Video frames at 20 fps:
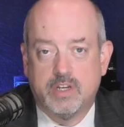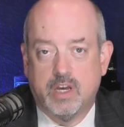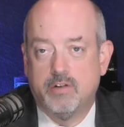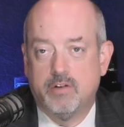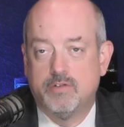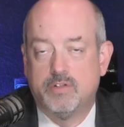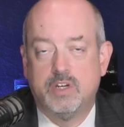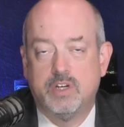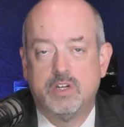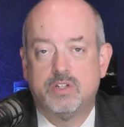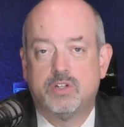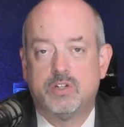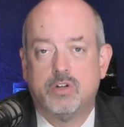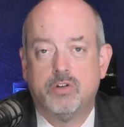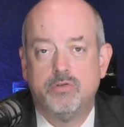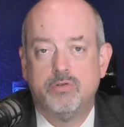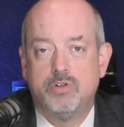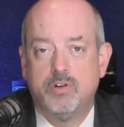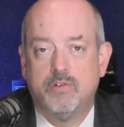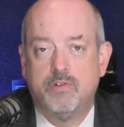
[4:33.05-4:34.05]
I don't see a
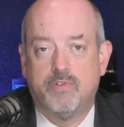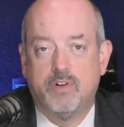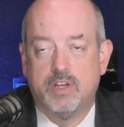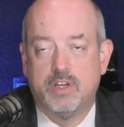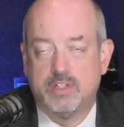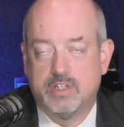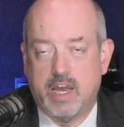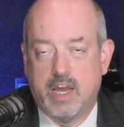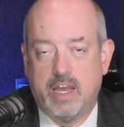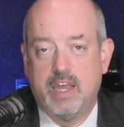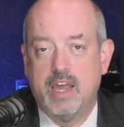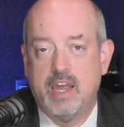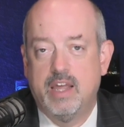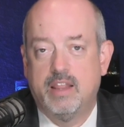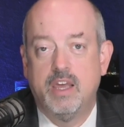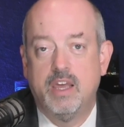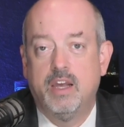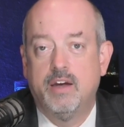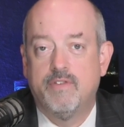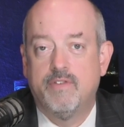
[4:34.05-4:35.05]
solution for this. I can't
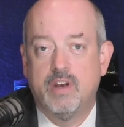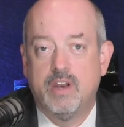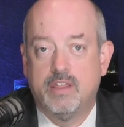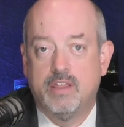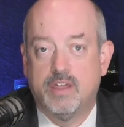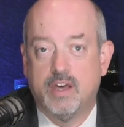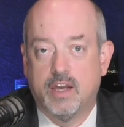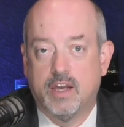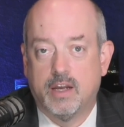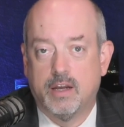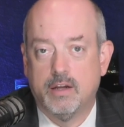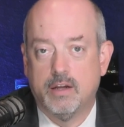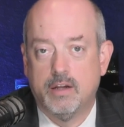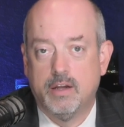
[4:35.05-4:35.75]
think of anything.